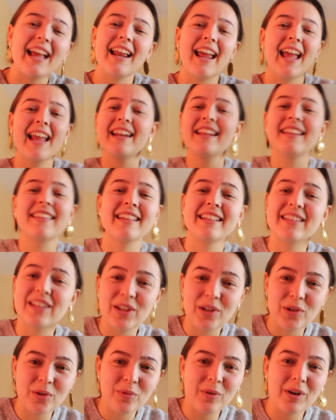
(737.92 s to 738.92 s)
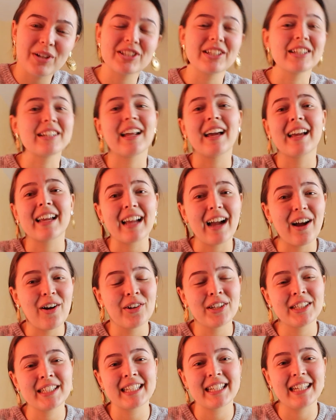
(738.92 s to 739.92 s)
anything that you're watching. Like,
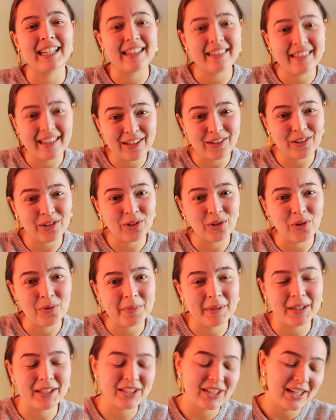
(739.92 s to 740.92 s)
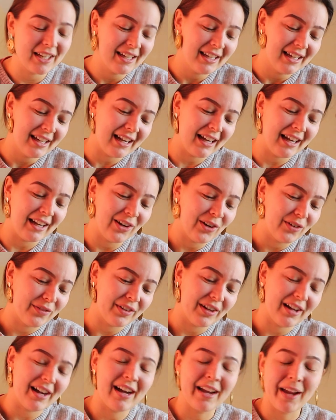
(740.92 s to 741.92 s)
honestly, thank you so much. I love
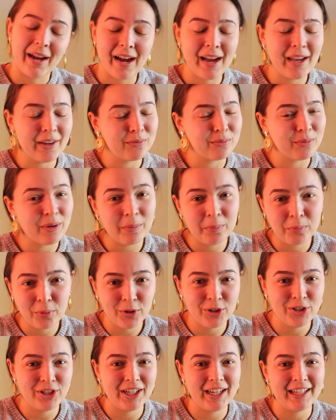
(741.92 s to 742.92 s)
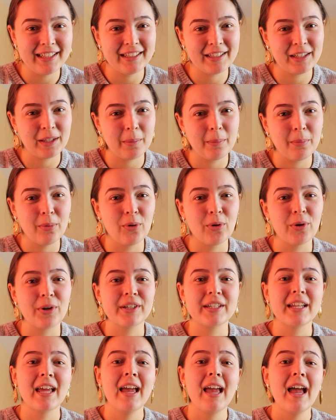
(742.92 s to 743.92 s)
it. I appreciate the
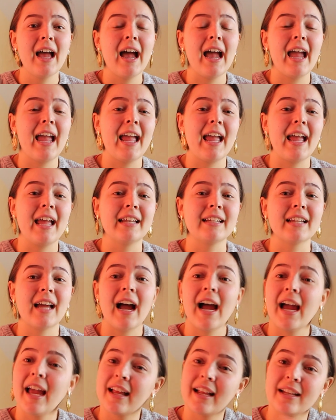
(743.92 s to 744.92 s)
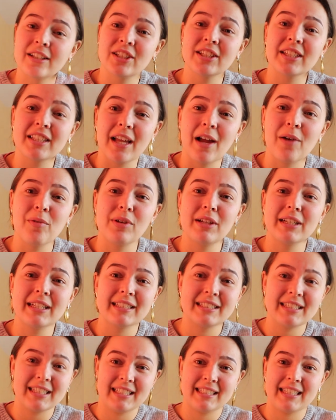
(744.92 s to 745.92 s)
support, and I want
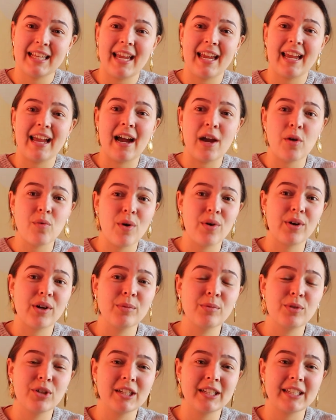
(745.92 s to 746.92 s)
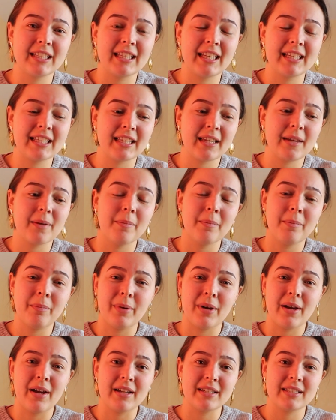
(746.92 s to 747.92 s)
to just say I welcome criticism,
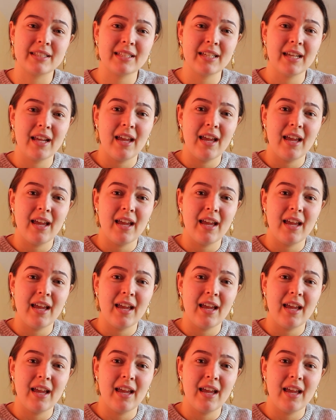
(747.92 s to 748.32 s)
but